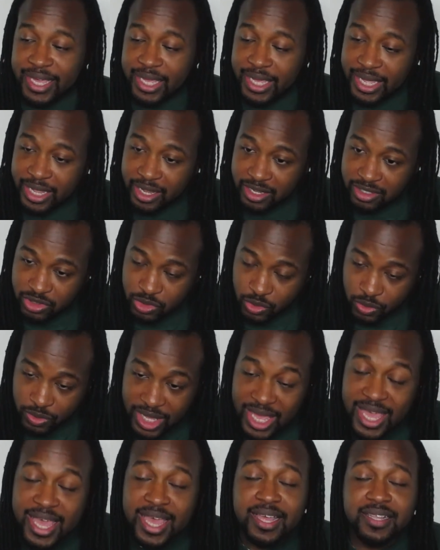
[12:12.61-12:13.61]
And to
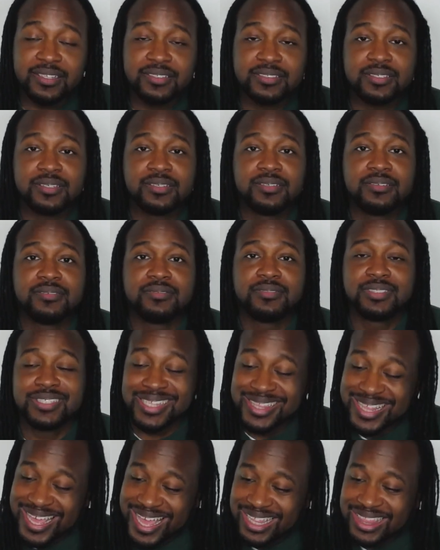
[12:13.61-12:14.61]
that
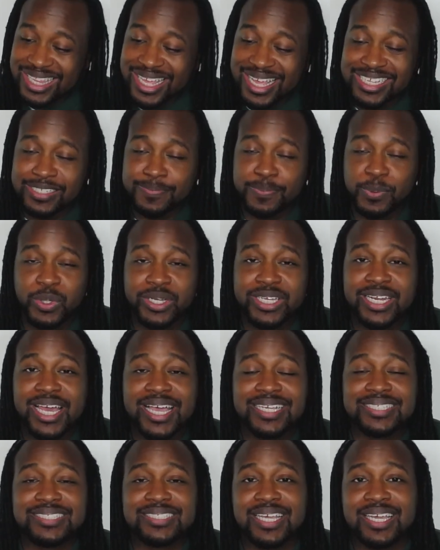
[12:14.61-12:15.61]
last point, I
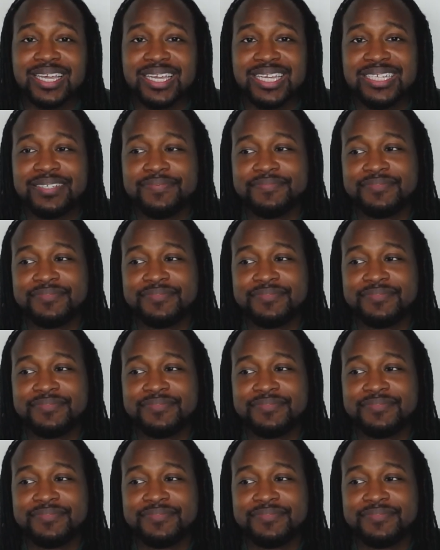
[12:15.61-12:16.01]
say